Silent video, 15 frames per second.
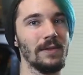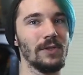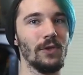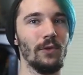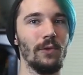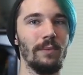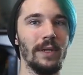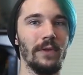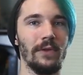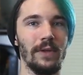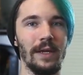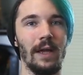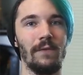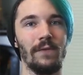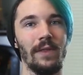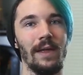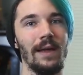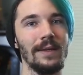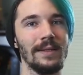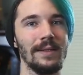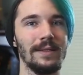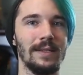so be on the lookout for
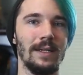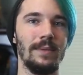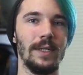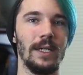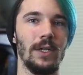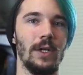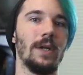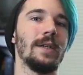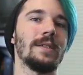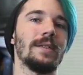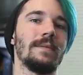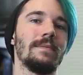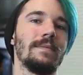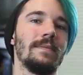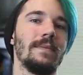that. It's going to be awesome.